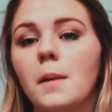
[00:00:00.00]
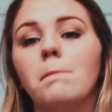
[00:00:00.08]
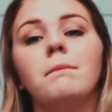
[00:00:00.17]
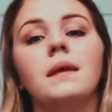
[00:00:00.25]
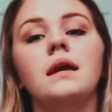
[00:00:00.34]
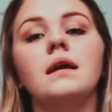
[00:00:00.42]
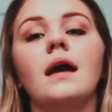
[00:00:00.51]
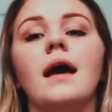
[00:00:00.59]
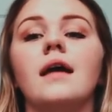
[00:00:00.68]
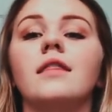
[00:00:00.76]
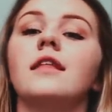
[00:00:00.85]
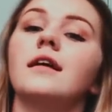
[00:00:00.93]
me
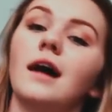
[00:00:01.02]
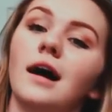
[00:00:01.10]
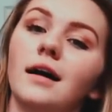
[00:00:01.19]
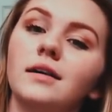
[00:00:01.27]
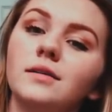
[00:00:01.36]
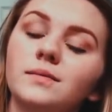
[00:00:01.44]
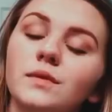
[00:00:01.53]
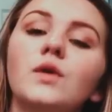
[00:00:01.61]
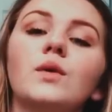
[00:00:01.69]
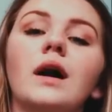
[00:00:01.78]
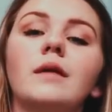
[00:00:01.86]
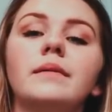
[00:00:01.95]
and the guy
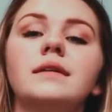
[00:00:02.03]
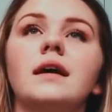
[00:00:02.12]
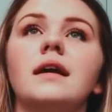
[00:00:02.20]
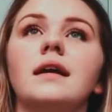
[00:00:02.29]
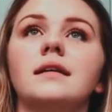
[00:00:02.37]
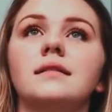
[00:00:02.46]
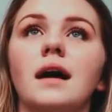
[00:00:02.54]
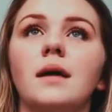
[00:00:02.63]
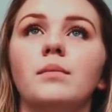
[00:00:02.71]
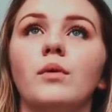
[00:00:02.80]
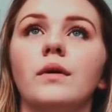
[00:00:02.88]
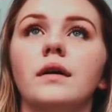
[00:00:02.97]
who I had been dating at
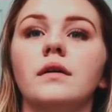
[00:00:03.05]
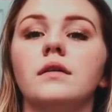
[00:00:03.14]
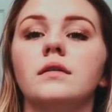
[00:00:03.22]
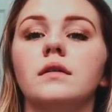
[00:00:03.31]
that point